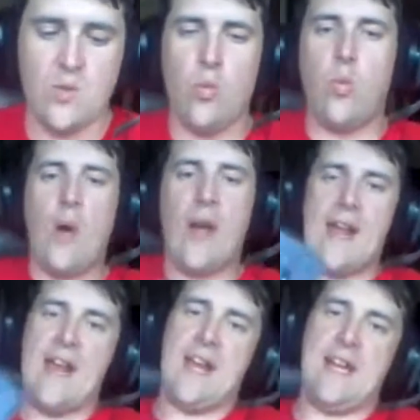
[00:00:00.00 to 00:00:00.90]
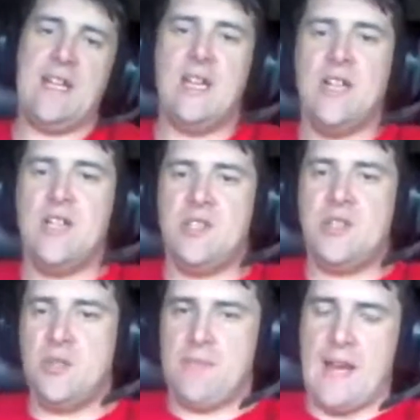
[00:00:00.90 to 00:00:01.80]
way
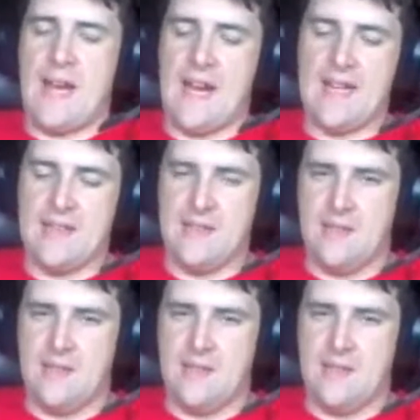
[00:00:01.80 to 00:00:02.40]
too bad.